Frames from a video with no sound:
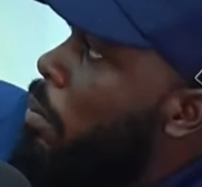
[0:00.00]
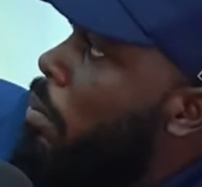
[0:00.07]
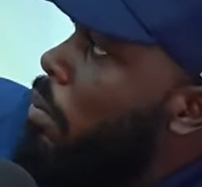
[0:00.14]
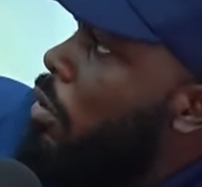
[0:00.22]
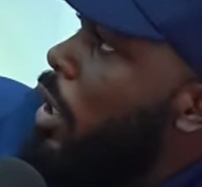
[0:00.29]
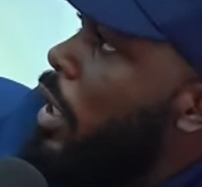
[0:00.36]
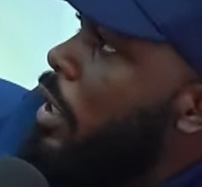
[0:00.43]

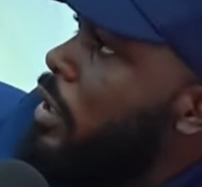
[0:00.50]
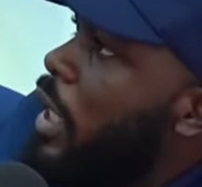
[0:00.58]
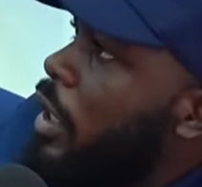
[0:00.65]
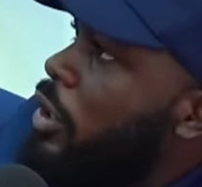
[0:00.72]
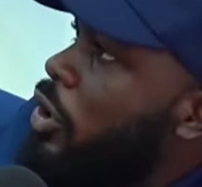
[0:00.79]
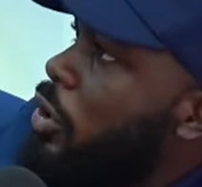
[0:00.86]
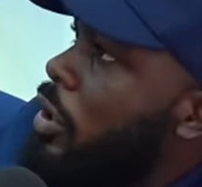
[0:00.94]
things
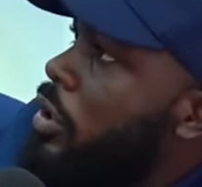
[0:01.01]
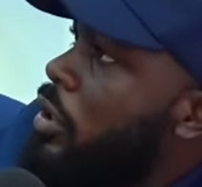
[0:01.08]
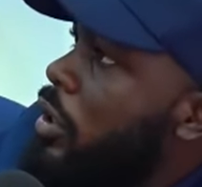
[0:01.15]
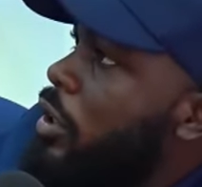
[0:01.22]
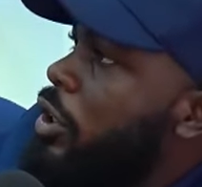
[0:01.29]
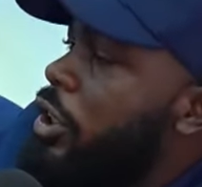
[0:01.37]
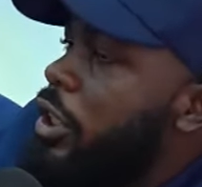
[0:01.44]
that you need
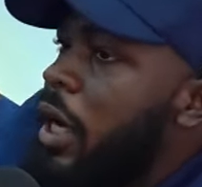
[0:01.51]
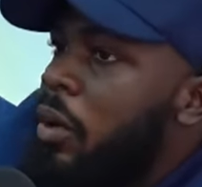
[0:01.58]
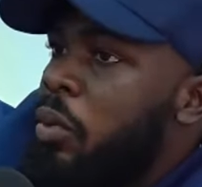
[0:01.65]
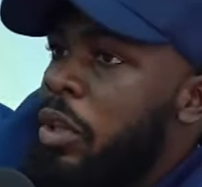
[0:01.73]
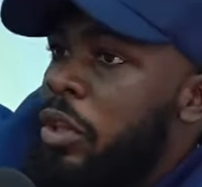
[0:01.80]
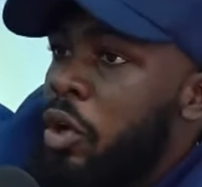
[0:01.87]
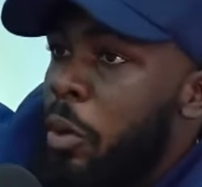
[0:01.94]
to share
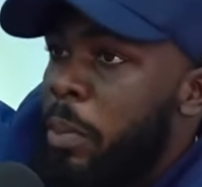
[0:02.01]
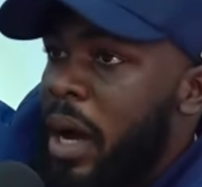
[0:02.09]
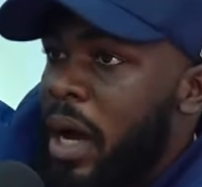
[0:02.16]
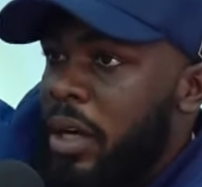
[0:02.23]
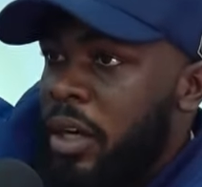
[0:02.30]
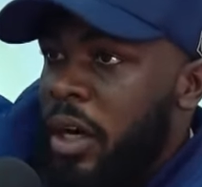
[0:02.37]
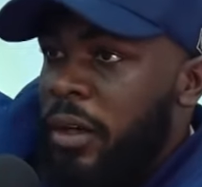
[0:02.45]
with your
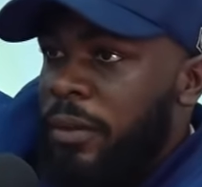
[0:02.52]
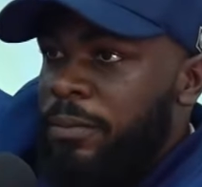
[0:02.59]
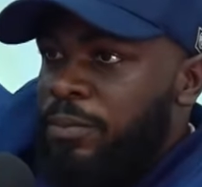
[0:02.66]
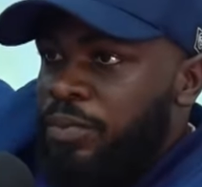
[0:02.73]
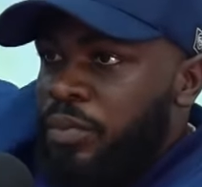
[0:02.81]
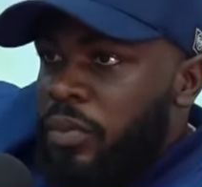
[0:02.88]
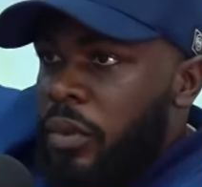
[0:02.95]
partner,
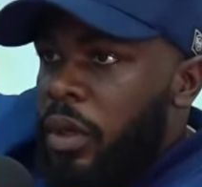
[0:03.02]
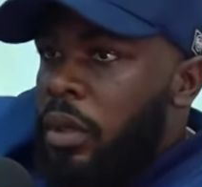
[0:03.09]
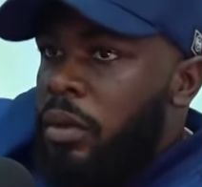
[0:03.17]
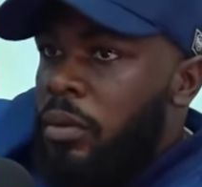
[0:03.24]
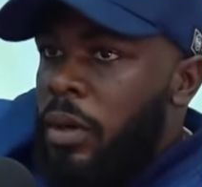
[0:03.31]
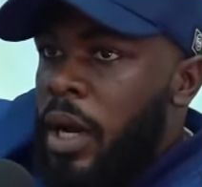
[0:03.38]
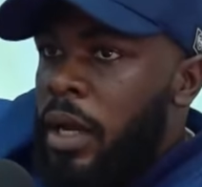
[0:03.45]

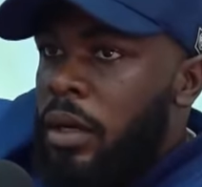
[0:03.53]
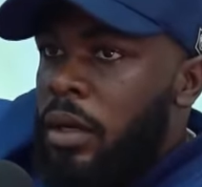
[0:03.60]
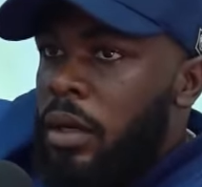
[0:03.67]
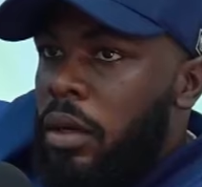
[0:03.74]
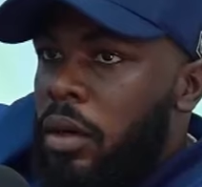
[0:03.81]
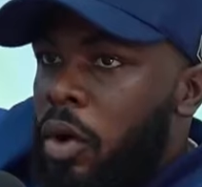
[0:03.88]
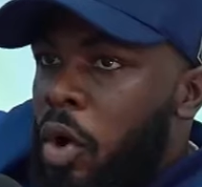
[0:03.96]
right?
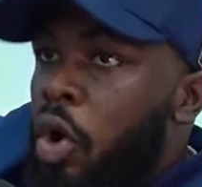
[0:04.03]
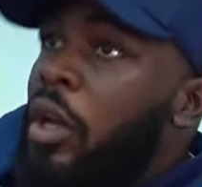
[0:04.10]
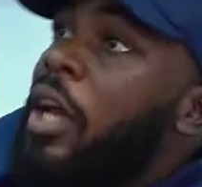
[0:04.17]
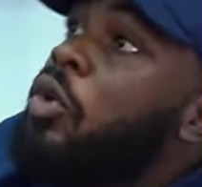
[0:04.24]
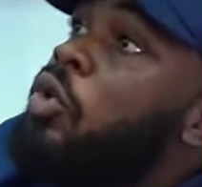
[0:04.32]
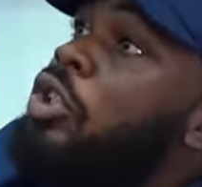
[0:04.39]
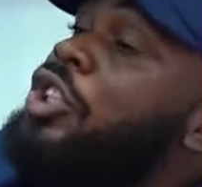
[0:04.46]
Or
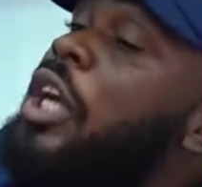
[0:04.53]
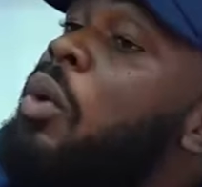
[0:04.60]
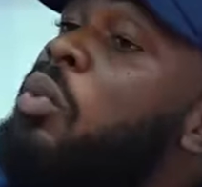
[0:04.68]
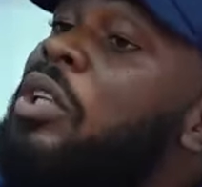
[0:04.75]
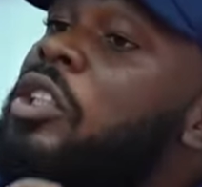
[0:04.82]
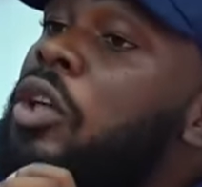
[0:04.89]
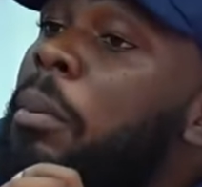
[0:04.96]
like share
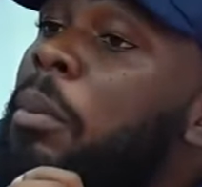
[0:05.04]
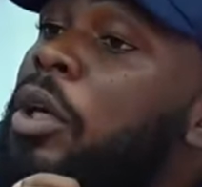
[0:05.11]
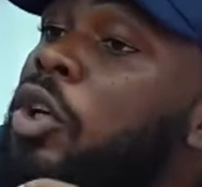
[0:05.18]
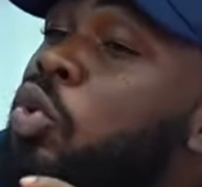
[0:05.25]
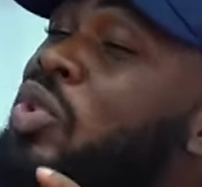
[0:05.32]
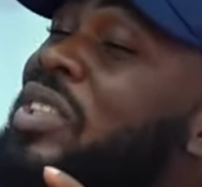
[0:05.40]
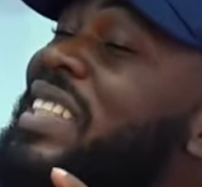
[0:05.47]
with somebody who is